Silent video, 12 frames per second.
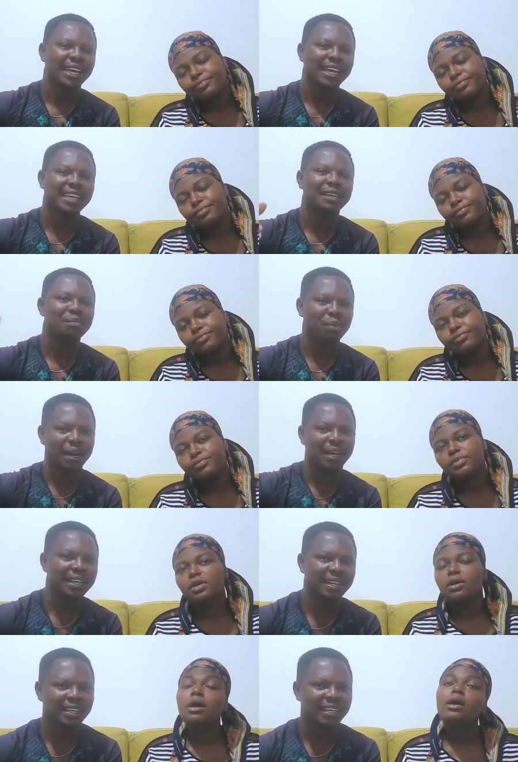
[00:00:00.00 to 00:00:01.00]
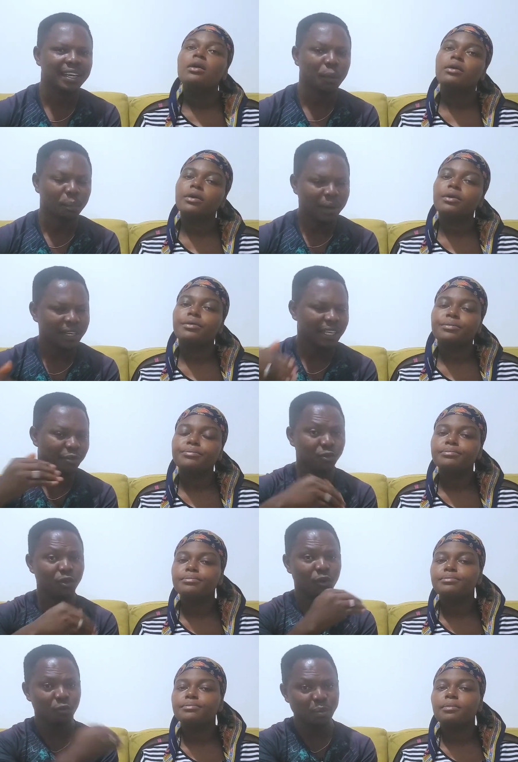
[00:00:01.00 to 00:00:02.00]
Speaker 1: any bank yeah. But if
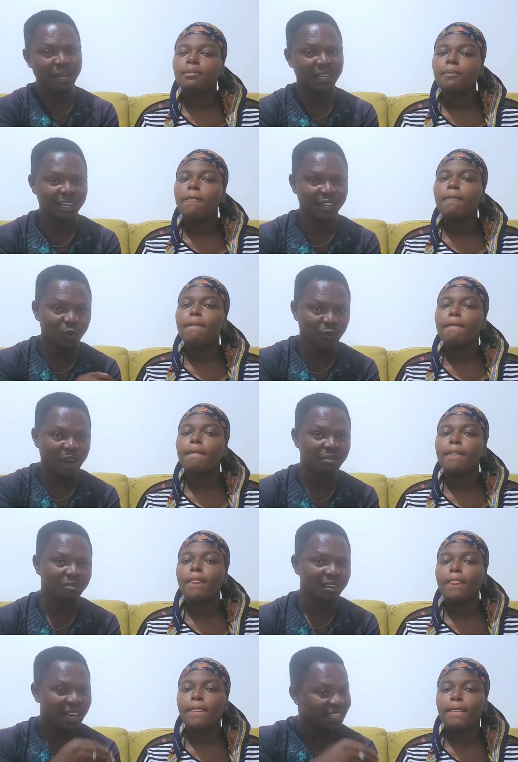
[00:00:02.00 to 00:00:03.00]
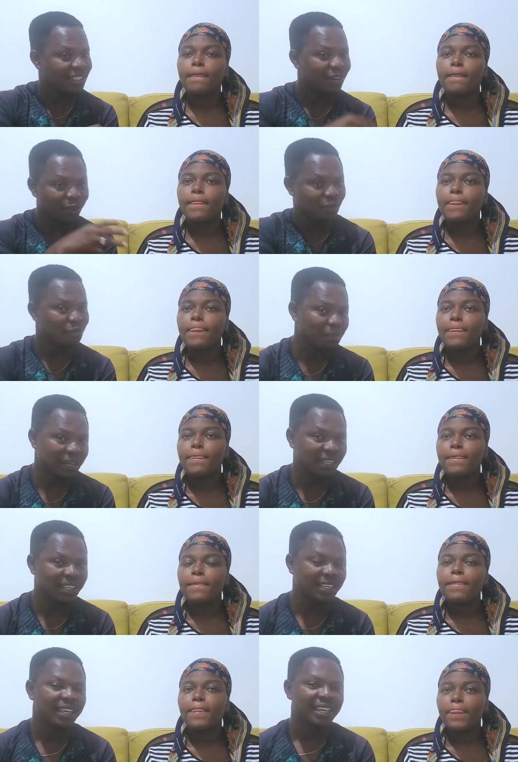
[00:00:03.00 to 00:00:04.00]
your partner, your wife, has a lot of
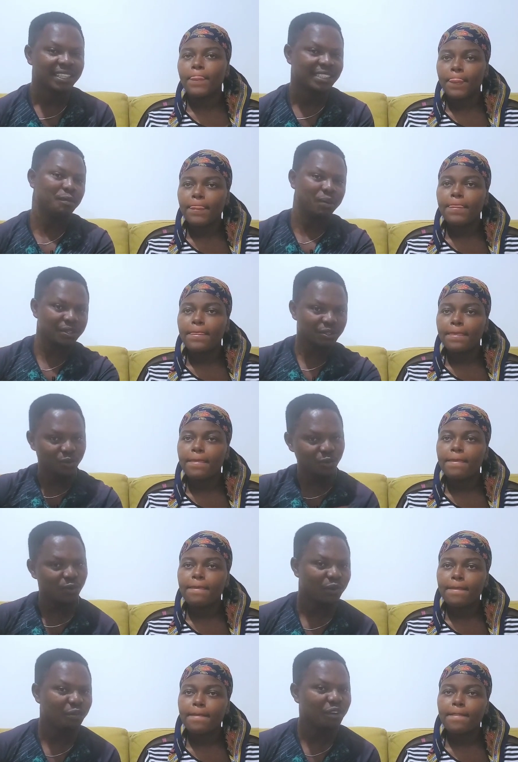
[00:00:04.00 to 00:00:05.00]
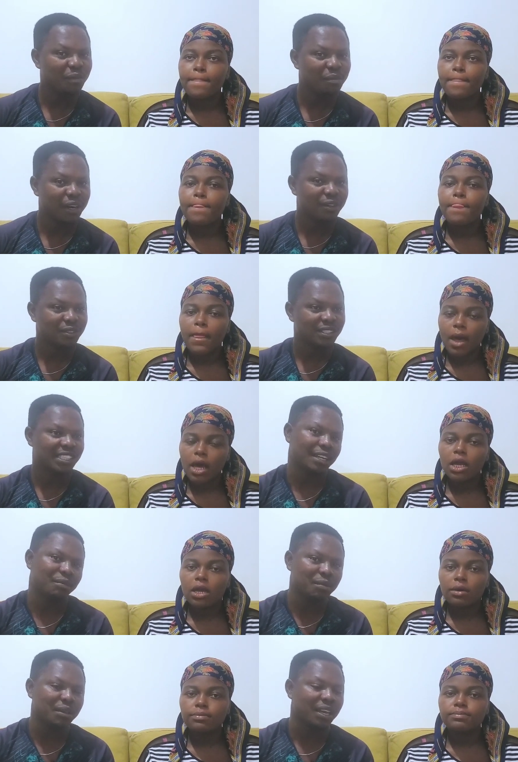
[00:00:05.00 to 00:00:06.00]
money, she's a person you refer back to and say,
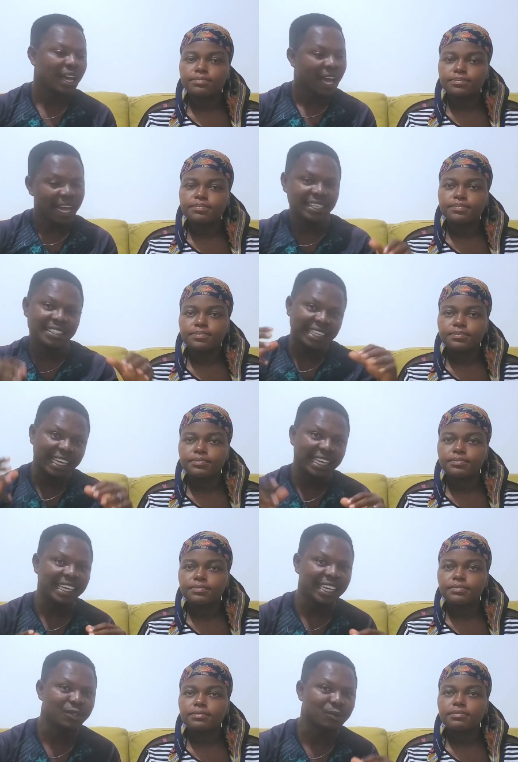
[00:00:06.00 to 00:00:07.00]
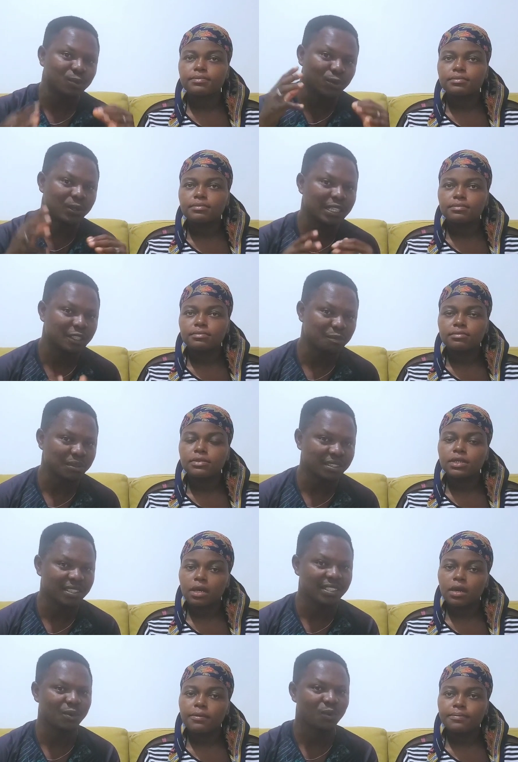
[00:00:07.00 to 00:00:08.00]
yeah. baby, I need 10K to do this
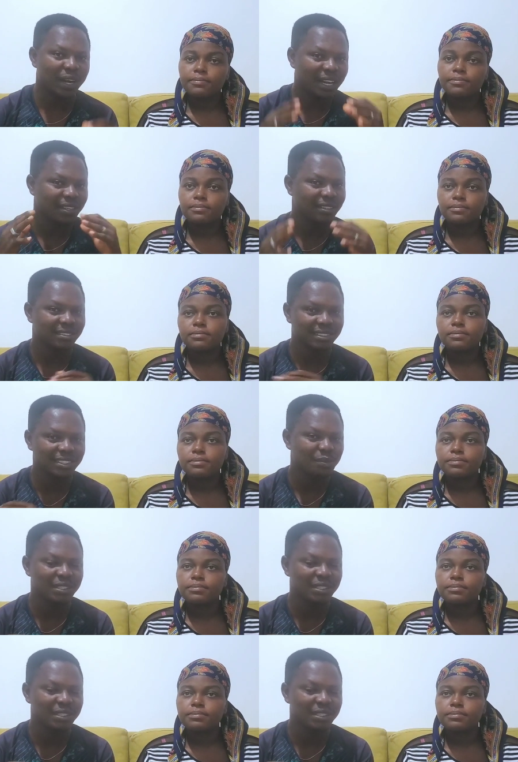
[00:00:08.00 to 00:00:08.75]
business. Yeah. And when I, this